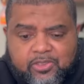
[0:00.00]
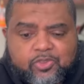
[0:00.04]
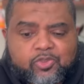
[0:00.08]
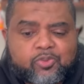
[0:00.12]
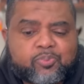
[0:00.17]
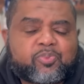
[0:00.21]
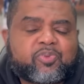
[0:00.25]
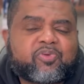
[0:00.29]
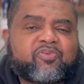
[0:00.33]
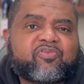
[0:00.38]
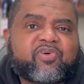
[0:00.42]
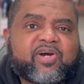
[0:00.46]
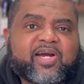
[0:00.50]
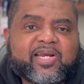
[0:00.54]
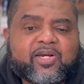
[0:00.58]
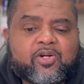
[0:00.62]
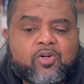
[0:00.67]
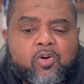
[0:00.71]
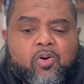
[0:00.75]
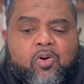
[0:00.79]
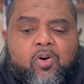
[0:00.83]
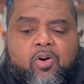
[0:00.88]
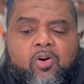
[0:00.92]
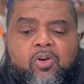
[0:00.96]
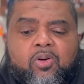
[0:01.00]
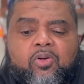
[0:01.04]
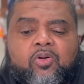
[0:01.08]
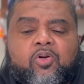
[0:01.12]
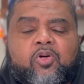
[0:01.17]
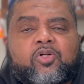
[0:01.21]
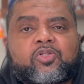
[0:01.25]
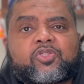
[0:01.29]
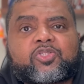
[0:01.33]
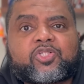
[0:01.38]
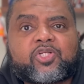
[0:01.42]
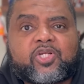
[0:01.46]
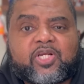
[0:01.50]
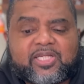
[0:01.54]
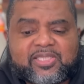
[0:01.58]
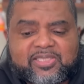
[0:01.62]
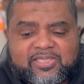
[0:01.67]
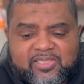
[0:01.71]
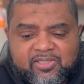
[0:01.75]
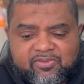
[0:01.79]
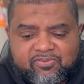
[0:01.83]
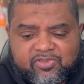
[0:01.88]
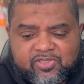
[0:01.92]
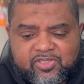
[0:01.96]
to provide all consular
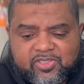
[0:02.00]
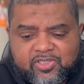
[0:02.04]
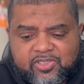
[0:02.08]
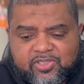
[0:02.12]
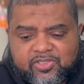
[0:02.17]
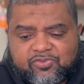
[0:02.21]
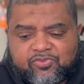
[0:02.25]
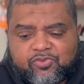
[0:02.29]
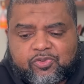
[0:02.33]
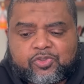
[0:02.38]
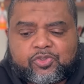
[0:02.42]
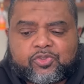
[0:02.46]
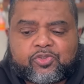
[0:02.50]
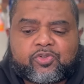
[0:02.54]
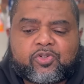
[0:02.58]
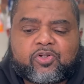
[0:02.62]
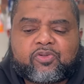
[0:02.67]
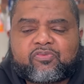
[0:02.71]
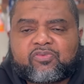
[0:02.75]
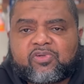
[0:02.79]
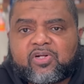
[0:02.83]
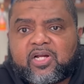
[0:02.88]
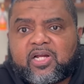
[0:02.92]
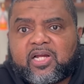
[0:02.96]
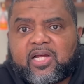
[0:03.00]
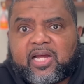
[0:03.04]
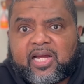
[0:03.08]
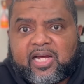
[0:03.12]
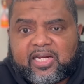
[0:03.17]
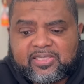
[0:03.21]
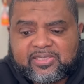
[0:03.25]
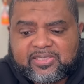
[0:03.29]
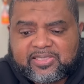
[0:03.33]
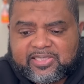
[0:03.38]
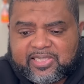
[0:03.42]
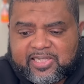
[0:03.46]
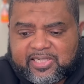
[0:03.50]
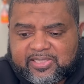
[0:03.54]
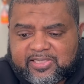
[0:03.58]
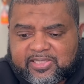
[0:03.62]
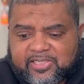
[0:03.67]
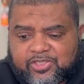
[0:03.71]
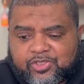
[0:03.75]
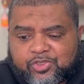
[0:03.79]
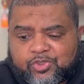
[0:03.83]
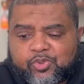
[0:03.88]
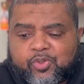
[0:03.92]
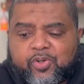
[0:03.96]
services for Durov and says
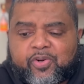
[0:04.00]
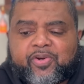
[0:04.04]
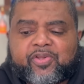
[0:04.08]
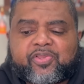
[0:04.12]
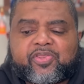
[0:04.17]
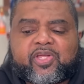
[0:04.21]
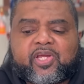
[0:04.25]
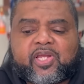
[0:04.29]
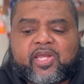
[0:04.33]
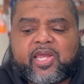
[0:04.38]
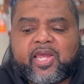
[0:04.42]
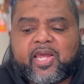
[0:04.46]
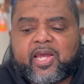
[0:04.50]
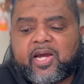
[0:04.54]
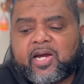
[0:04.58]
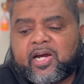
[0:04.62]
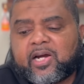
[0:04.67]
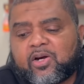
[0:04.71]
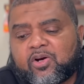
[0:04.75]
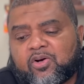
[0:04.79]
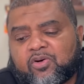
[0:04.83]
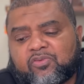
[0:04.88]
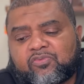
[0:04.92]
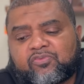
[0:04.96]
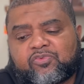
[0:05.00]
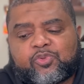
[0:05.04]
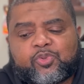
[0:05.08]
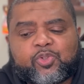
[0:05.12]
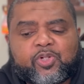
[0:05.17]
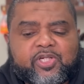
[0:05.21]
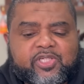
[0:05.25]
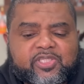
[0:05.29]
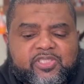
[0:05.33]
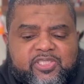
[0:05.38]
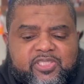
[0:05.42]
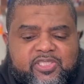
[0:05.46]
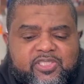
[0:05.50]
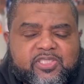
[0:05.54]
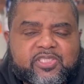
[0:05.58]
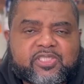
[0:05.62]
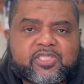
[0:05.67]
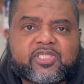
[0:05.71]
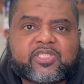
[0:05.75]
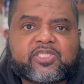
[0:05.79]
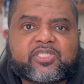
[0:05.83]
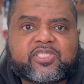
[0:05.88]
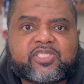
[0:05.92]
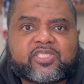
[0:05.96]
ensuring the care of UAE
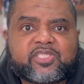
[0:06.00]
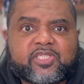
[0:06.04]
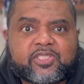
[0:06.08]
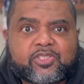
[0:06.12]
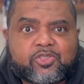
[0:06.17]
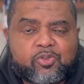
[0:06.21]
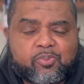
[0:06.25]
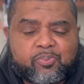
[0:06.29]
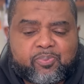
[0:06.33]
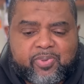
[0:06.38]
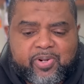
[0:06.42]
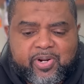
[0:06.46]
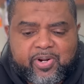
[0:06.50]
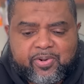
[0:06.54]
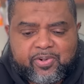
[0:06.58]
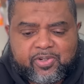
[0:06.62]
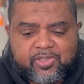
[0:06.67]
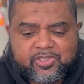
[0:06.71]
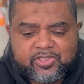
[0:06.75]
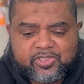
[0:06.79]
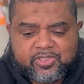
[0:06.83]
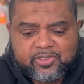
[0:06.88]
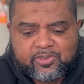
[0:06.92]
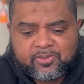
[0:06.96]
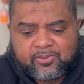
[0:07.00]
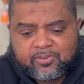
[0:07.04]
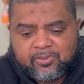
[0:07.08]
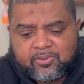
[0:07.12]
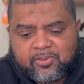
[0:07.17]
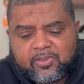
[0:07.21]
citizens is a top priority.